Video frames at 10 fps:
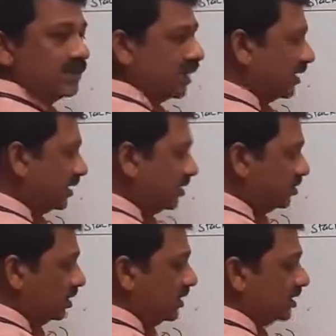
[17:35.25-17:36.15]
area,
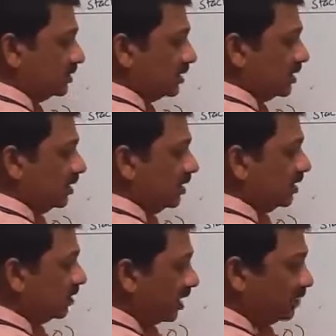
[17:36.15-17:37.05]
etc.
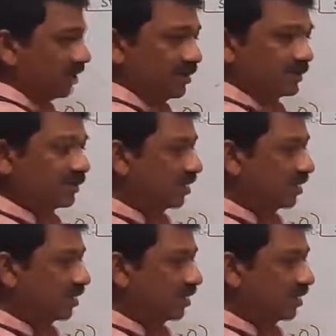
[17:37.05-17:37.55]
there. That means